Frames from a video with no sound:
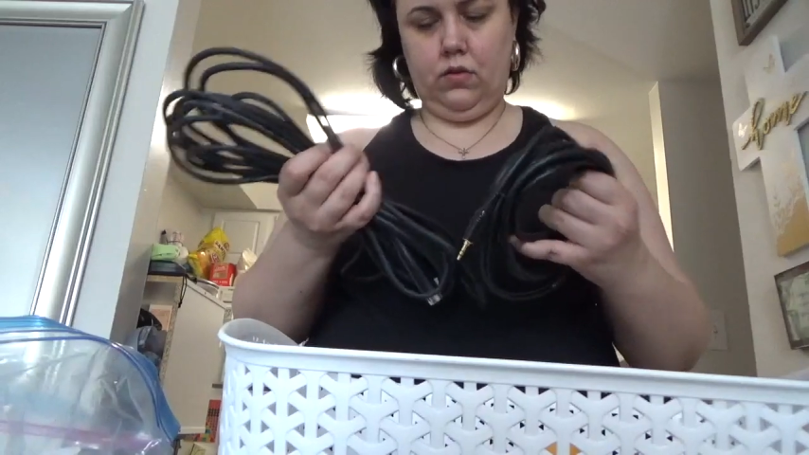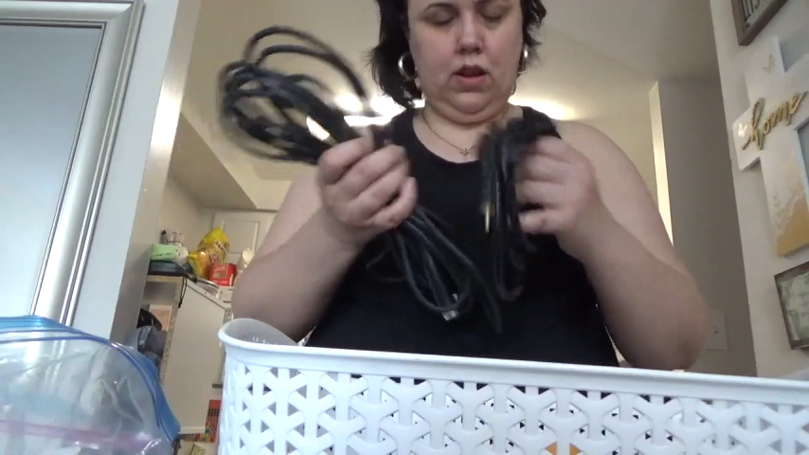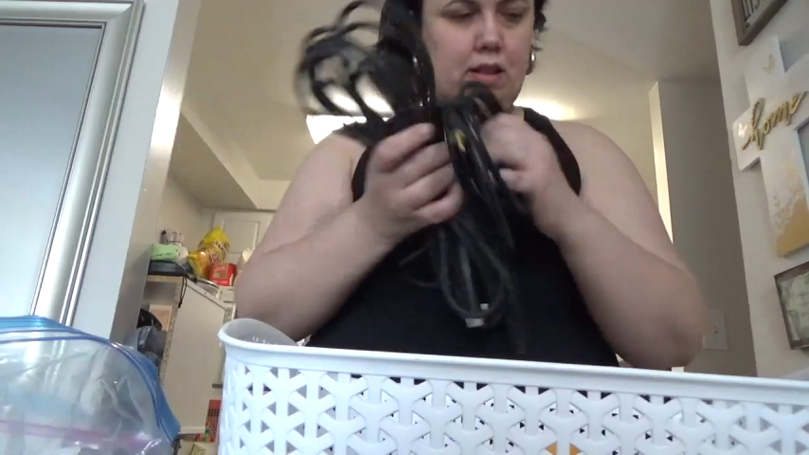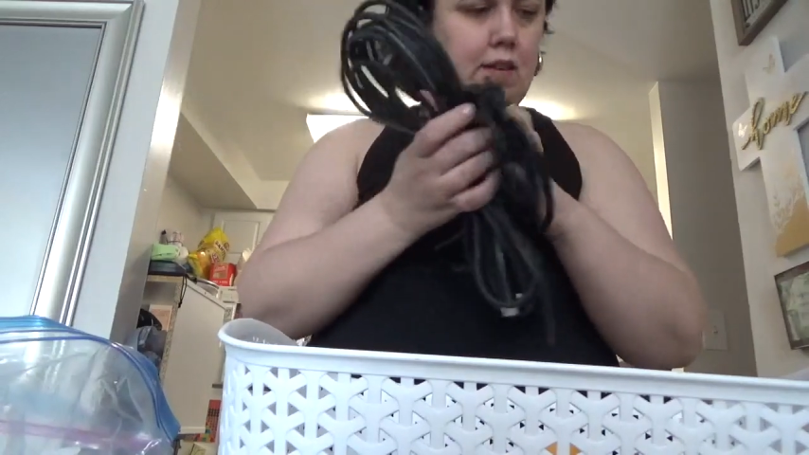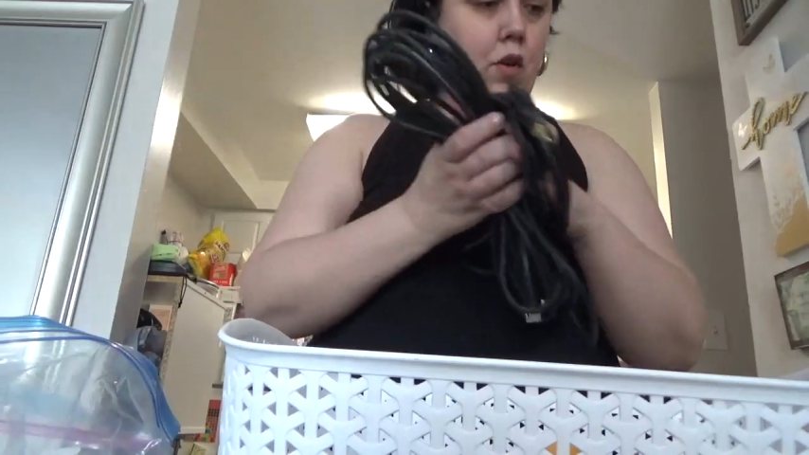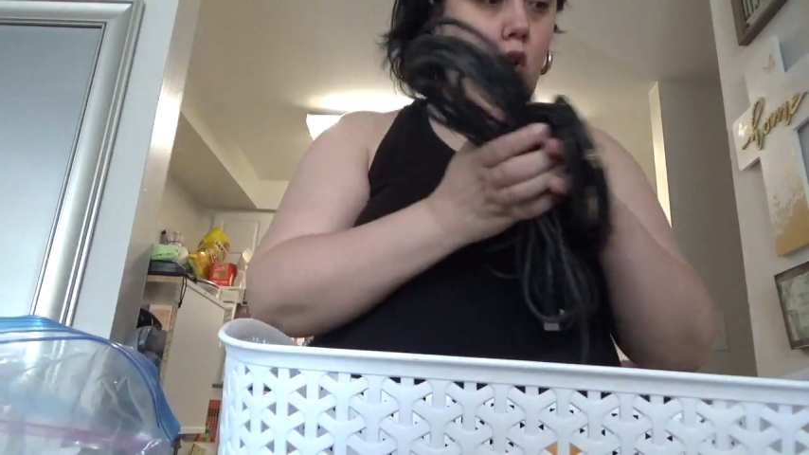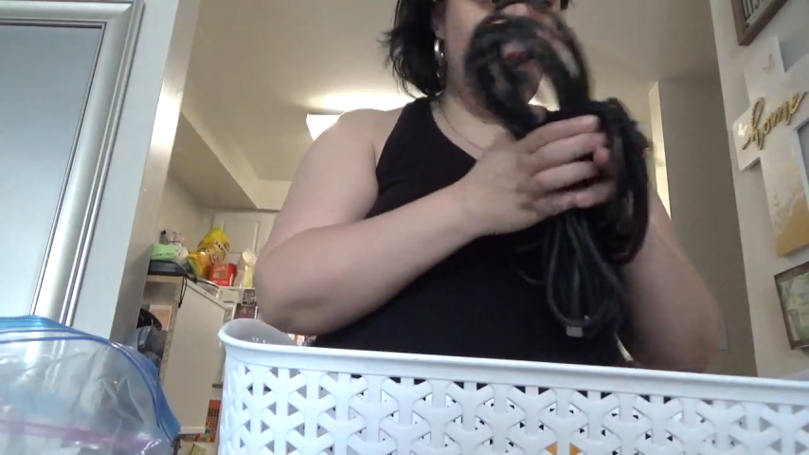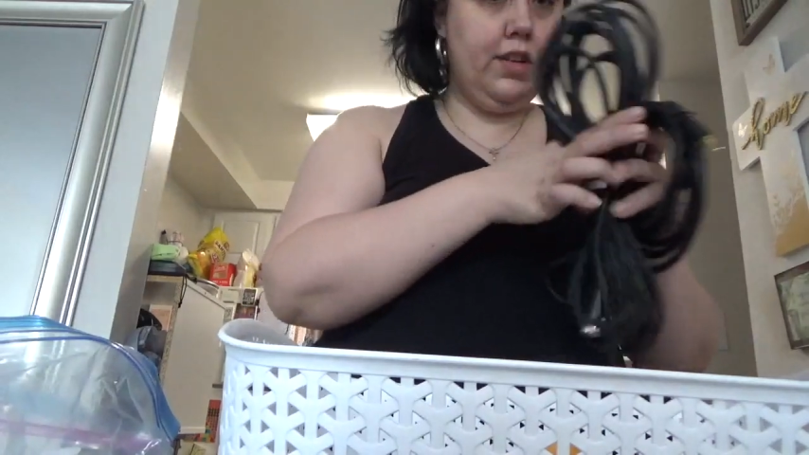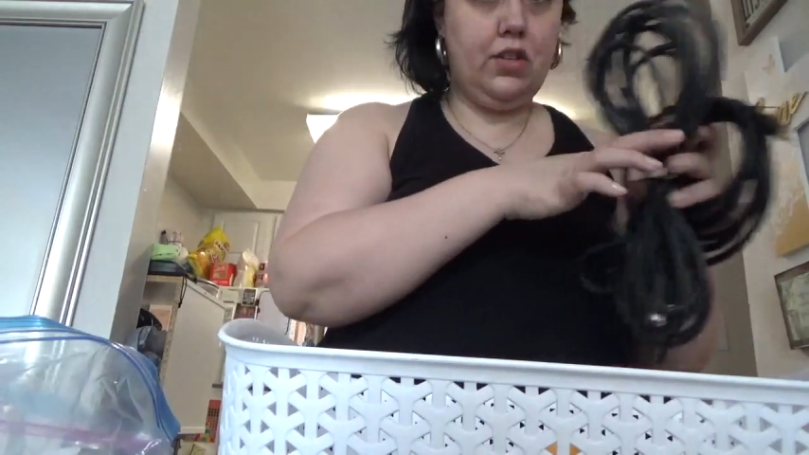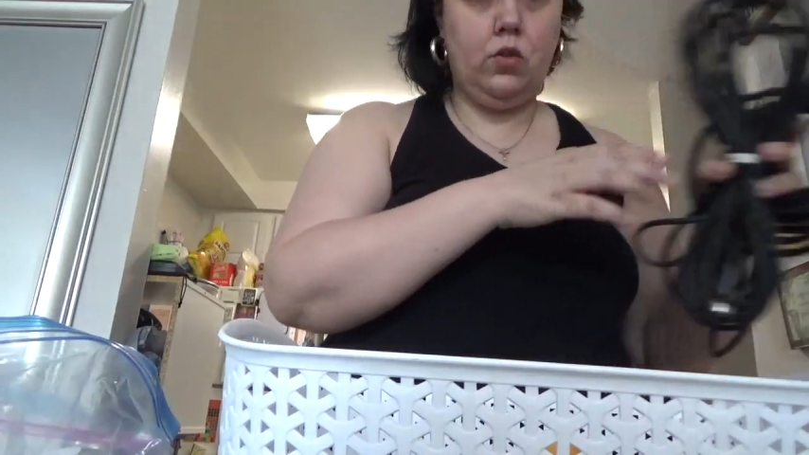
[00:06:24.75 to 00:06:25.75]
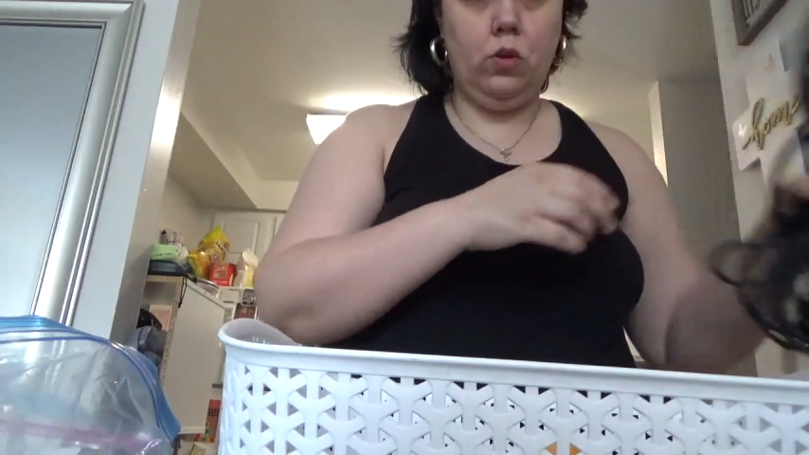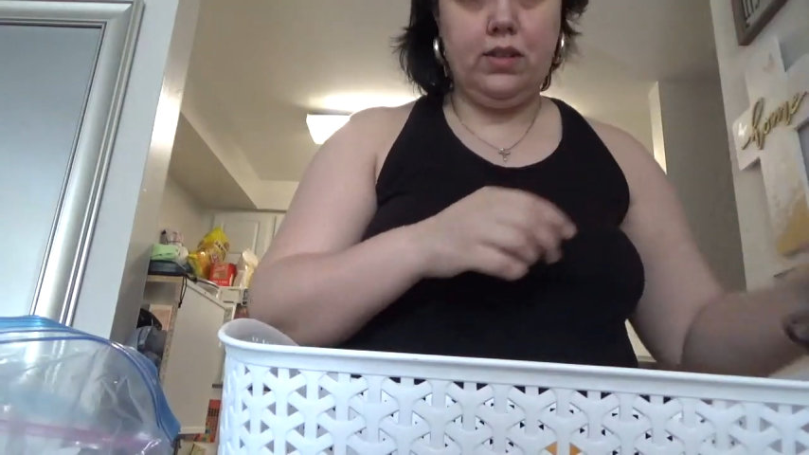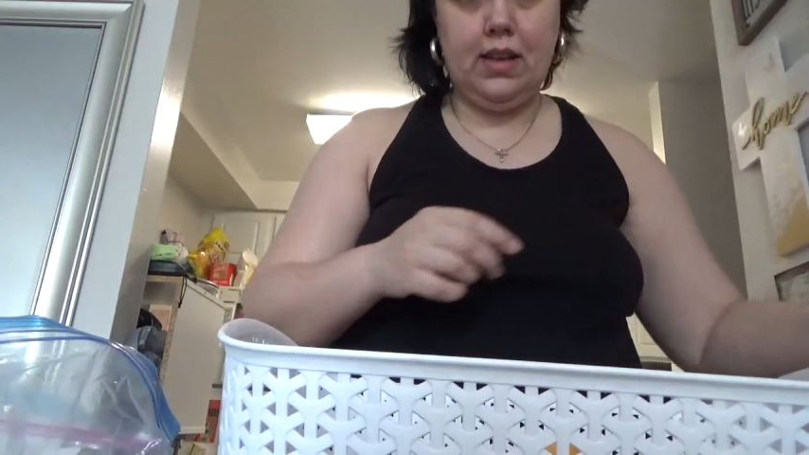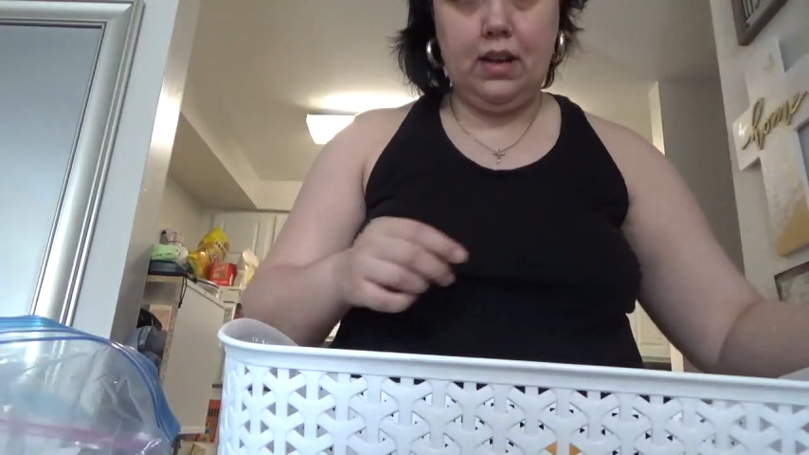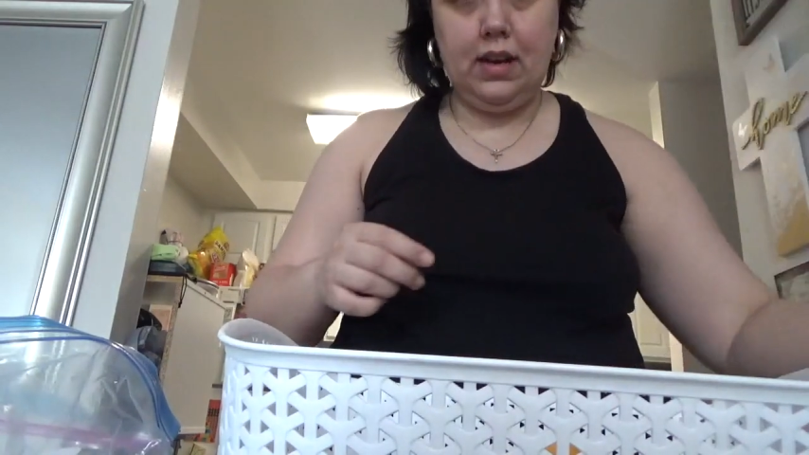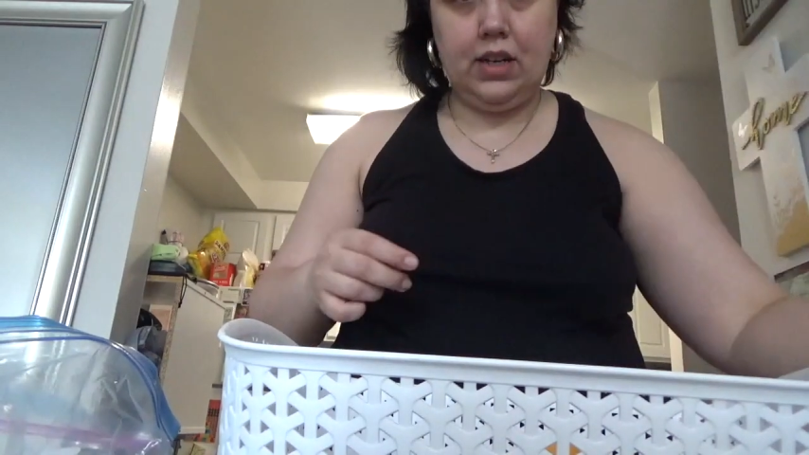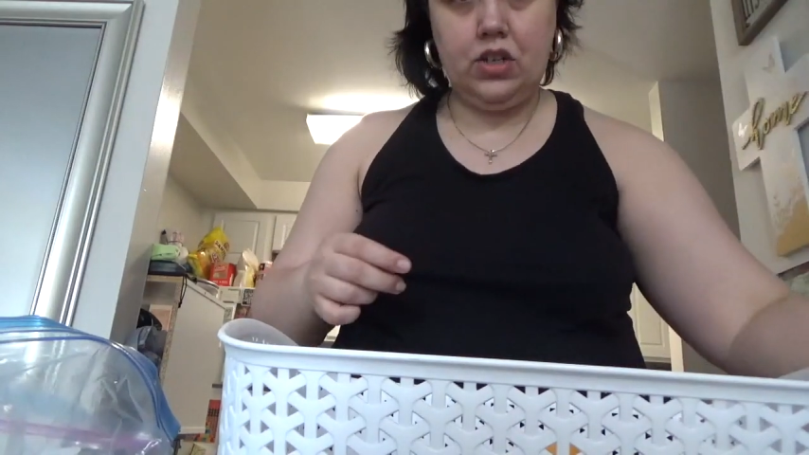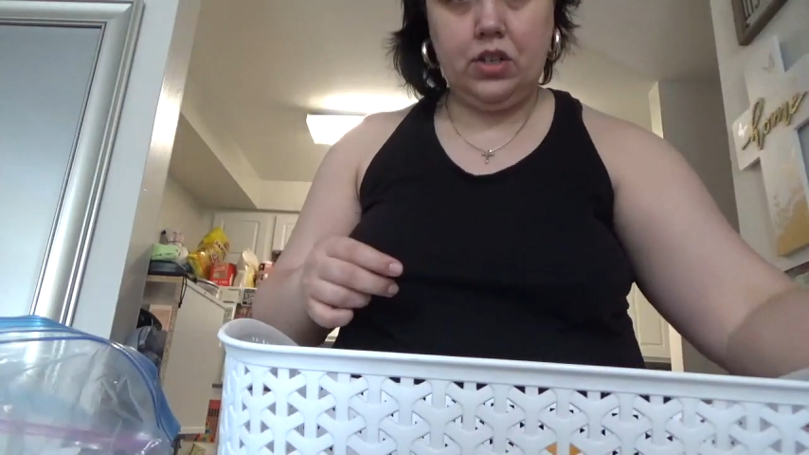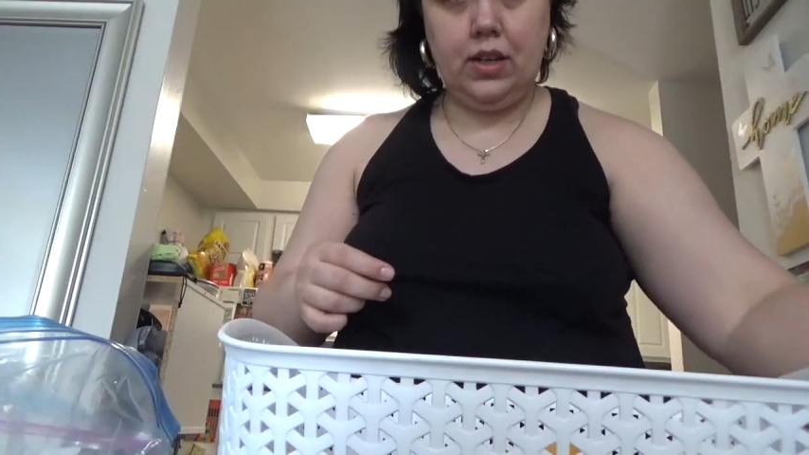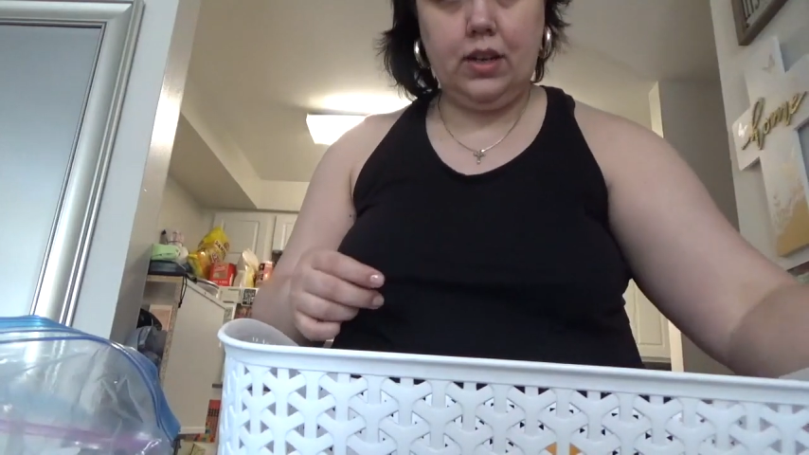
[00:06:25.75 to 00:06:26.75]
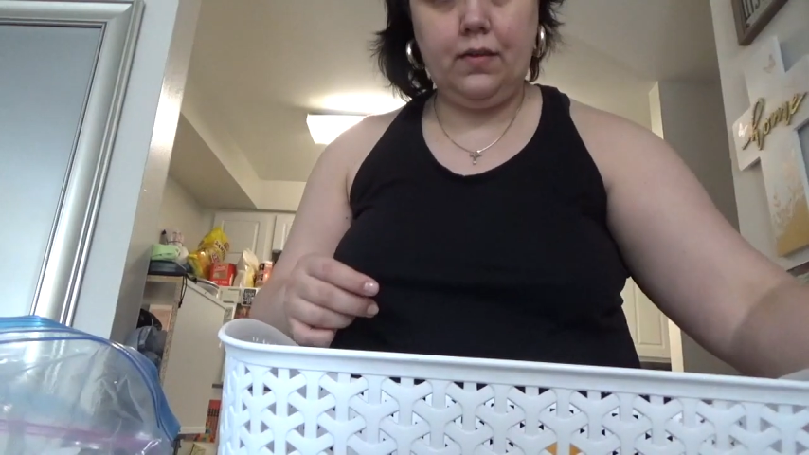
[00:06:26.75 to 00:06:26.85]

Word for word: I'll leave all these cords out, actually.